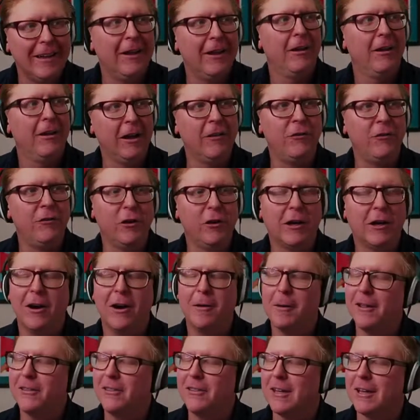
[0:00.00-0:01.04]
if you care
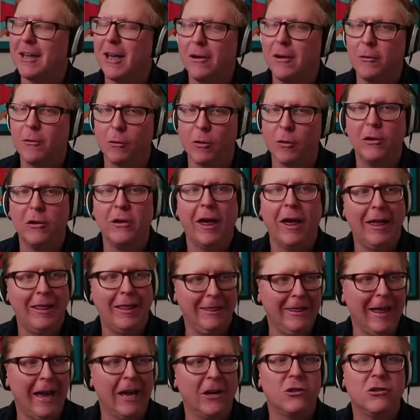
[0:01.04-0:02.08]
about the accounting world,
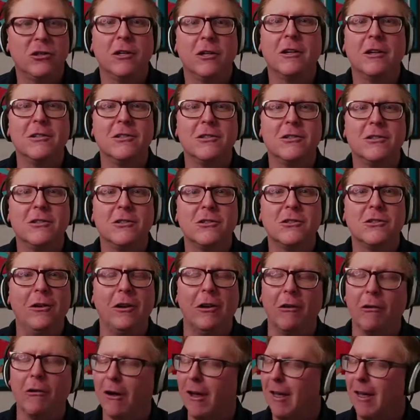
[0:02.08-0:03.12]
that should concern you.
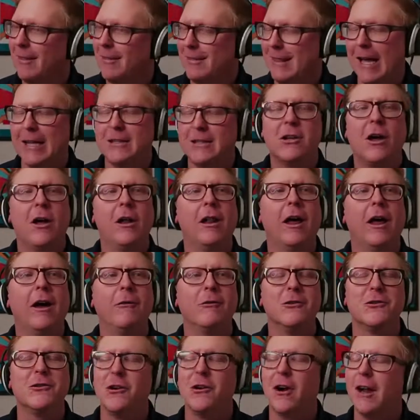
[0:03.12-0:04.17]
That's all I
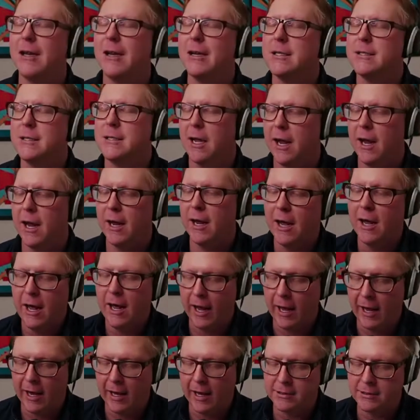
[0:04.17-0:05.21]
was trying to say.
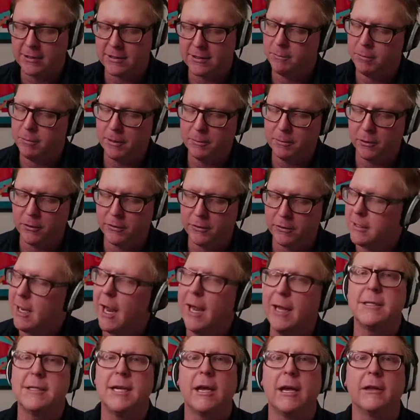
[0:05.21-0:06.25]
And some people did
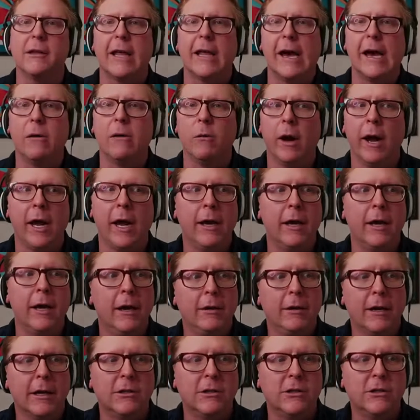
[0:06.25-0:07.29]
not take it that way.
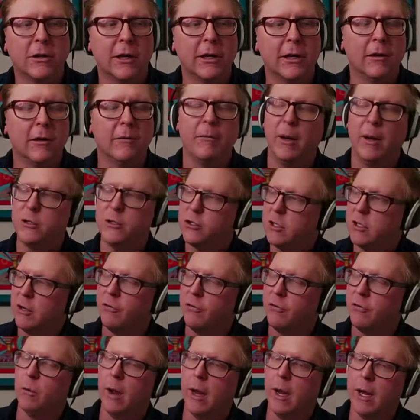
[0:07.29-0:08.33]
They took it a much
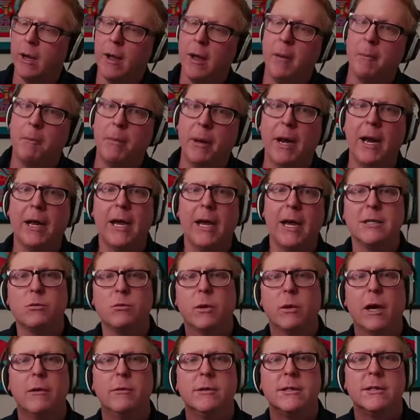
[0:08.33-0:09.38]
different way. But I guess
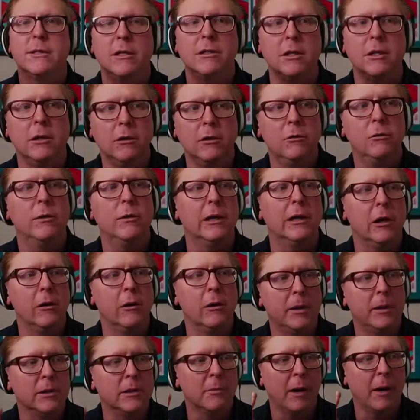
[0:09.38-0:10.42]
what I would say to you, Will
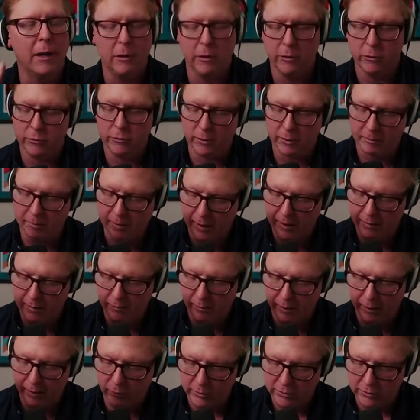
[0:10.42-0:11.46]
Lopez, my, lo- my,
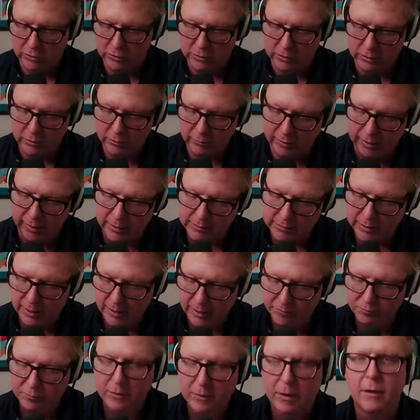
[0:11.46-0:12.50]
my question to you is
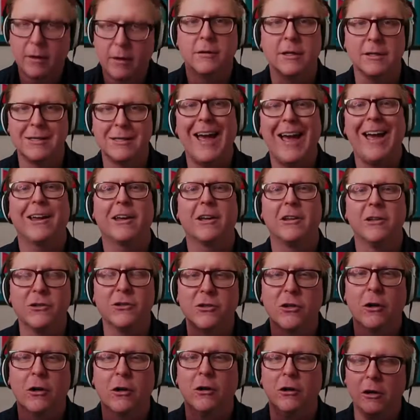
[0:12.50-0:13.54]
Does that
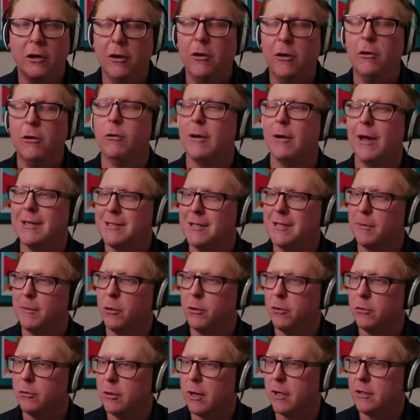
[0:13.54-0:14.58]
concern you as someone
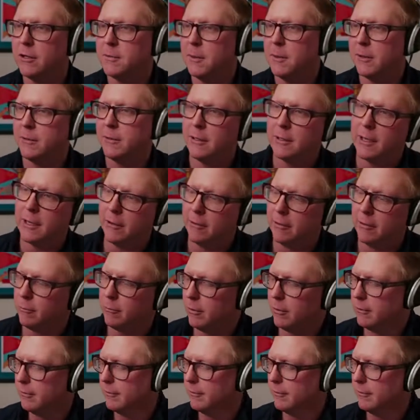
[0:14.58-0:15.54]
who cares about the accounting world?